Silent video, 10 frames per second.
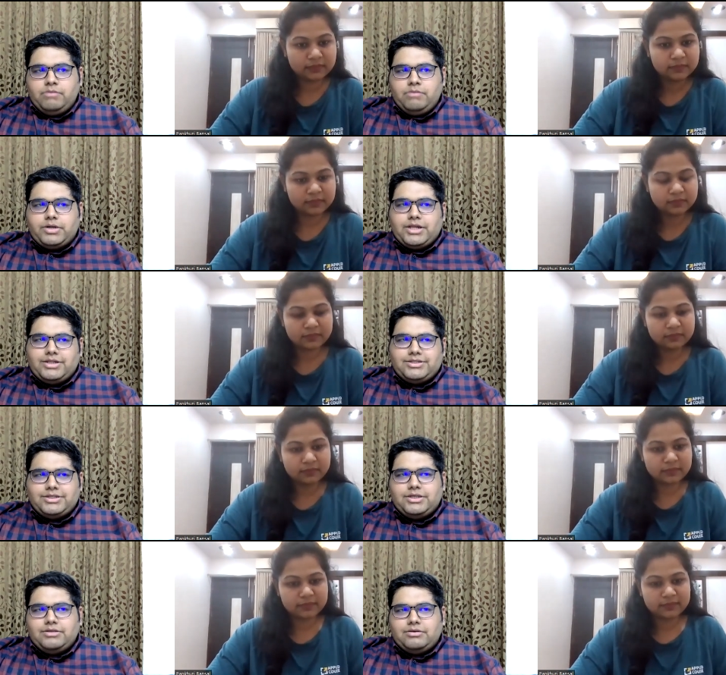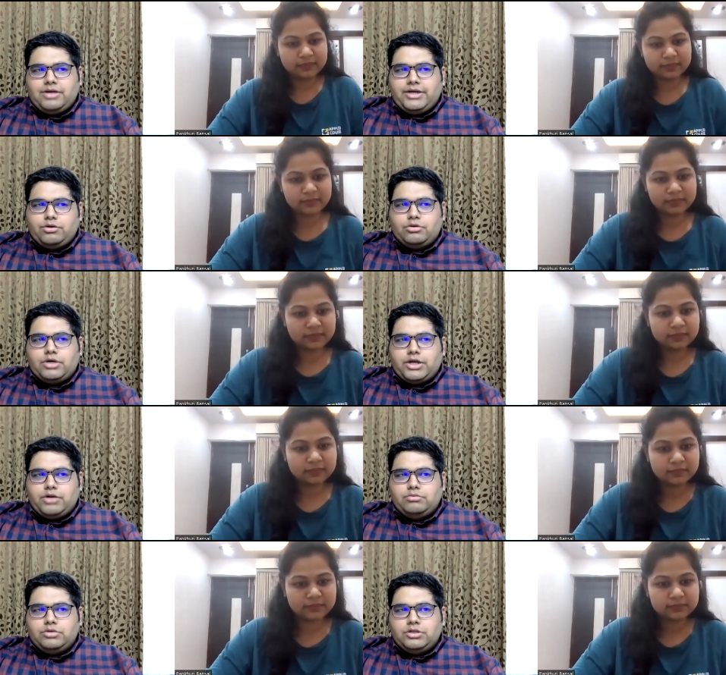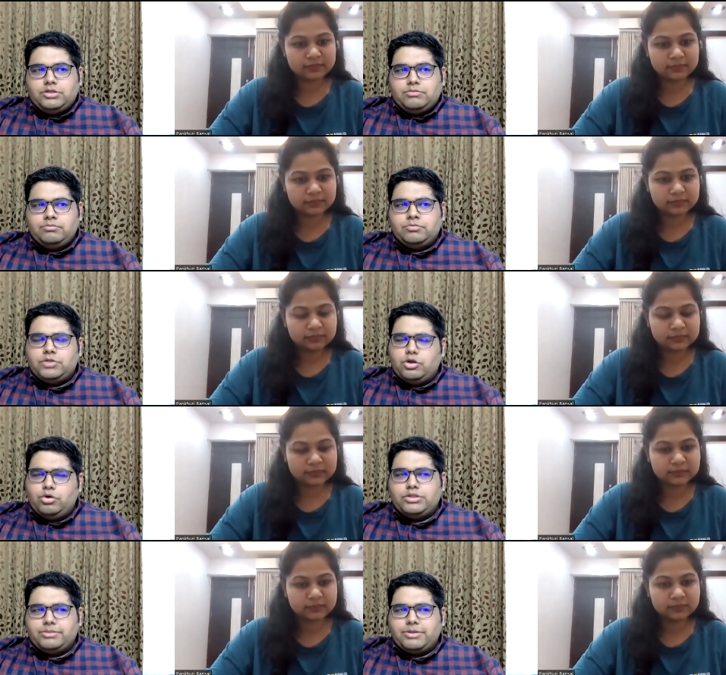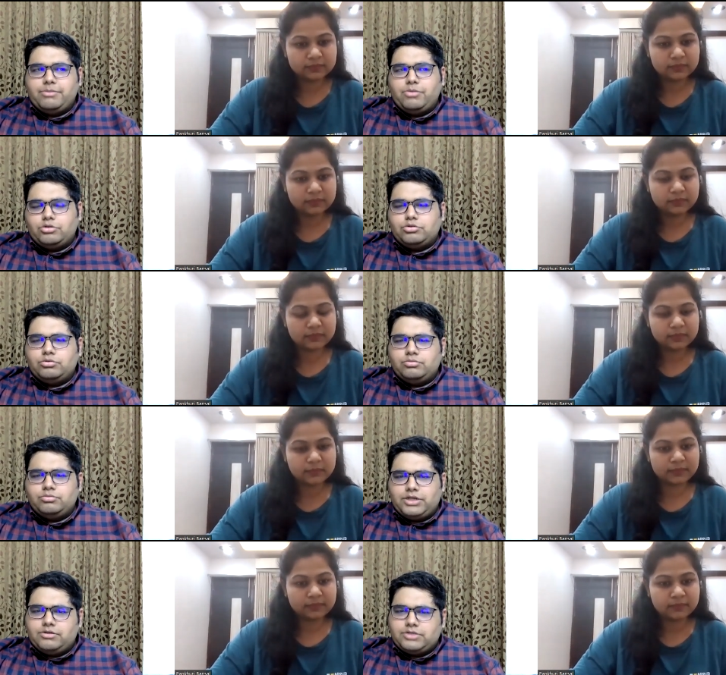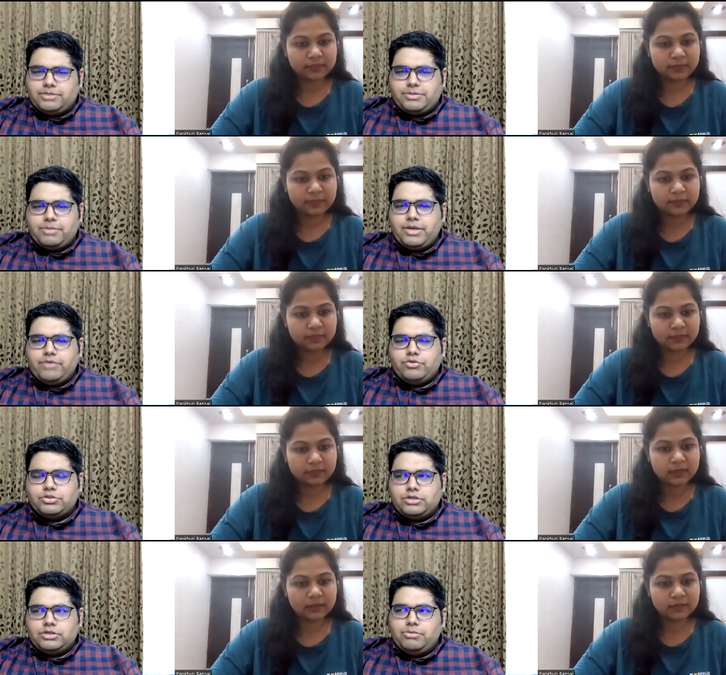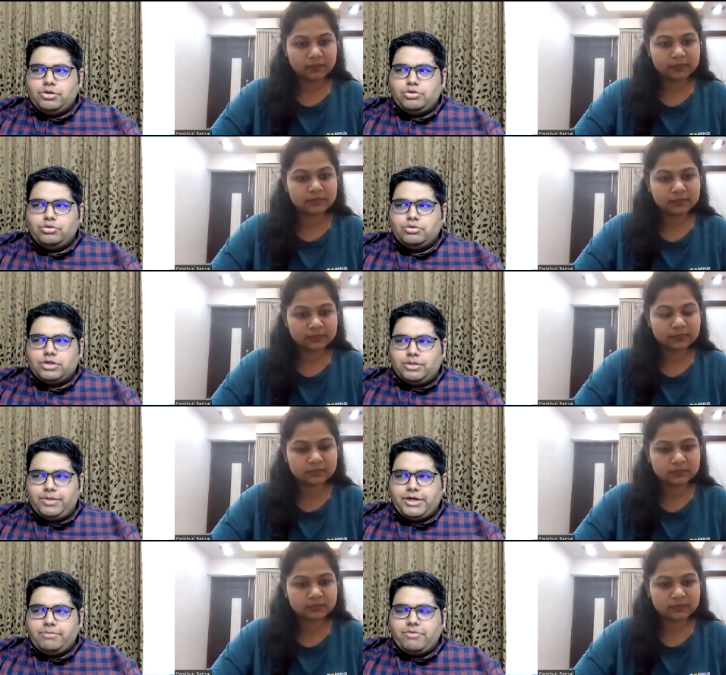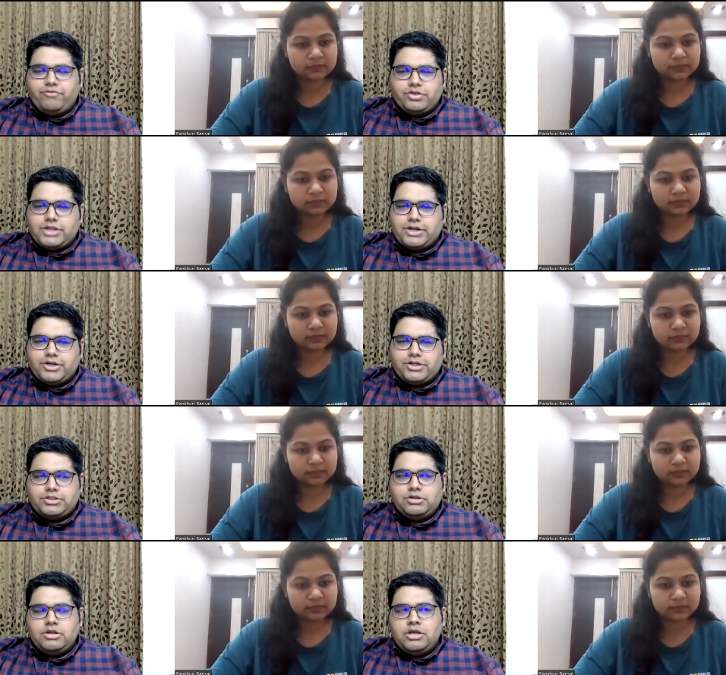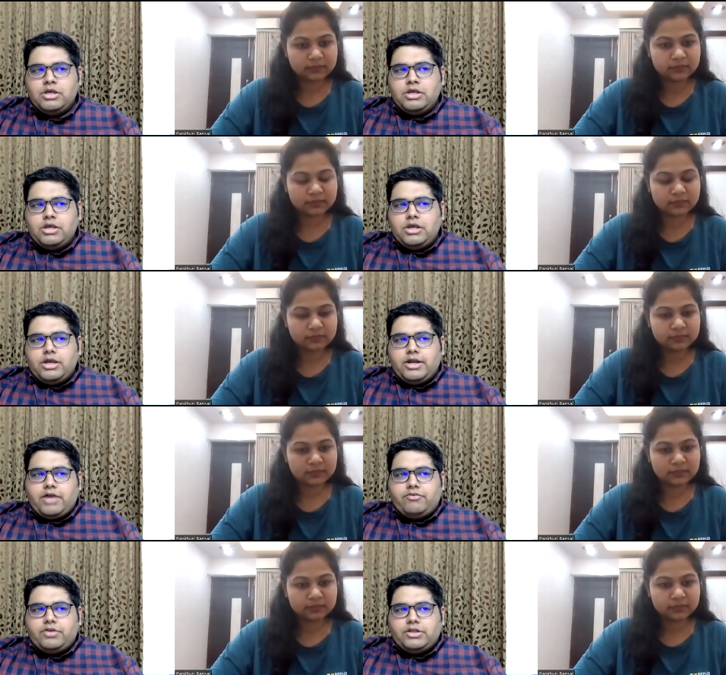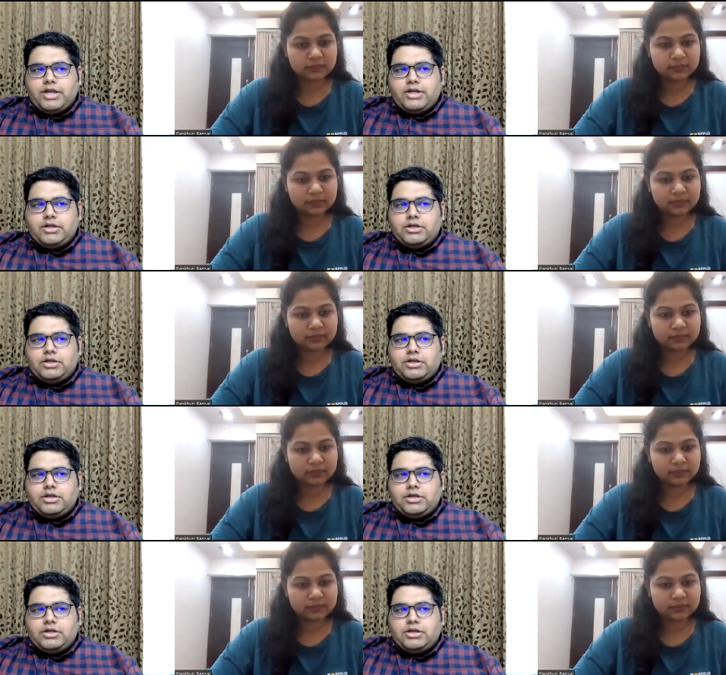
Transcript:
Speaker 1: But I'll say I took around the whole September also. Till September, I was able to complete my first iteration. And after that,